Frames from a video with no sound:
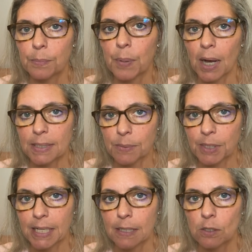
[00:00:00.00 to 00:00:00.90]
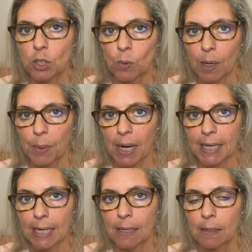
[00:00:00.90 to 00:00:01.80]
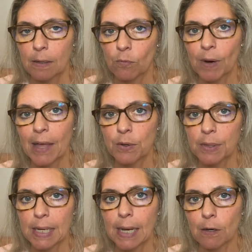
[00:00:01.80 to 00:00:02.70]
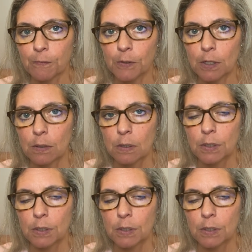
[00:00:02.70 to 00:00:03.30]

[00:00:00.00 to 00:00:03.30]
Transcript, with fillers: possibly, to our body rather than helpful.